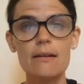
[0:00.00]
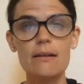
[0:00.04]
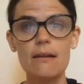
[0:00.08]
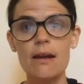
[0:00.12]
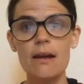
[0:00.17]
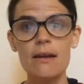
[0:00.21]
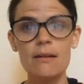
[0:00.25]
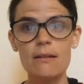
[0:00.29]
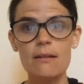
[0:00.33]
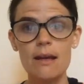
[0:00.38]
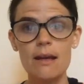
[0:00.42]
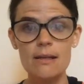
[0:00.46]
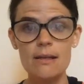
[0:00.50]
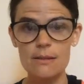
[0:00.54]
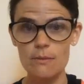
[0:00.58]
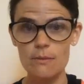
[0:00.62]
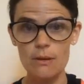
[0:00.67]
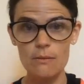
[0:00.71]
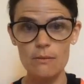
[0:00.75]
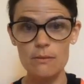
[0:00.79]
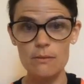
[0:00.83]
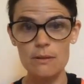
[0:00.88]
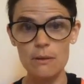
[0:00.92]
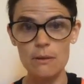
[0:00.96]
And last
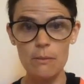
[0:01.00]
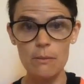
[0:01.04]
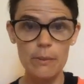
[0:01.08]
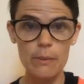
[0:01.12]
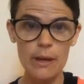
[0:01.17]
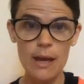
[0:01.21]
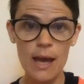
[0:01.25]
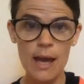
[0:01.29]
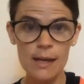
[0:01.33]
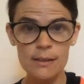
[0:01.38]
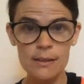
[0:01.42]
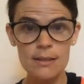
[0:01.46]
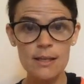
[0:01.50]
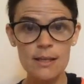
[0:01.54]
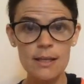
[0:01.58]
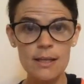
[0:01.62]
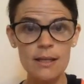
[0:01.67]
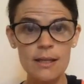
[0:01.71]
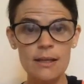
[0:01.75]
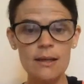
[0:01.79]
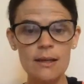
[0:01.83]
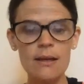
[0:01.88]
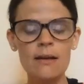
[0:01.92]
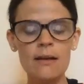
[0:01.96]
week was a little bit
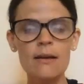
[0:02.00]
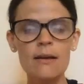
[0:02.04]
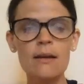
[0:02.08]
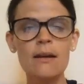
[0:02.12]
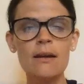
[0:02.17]
hectic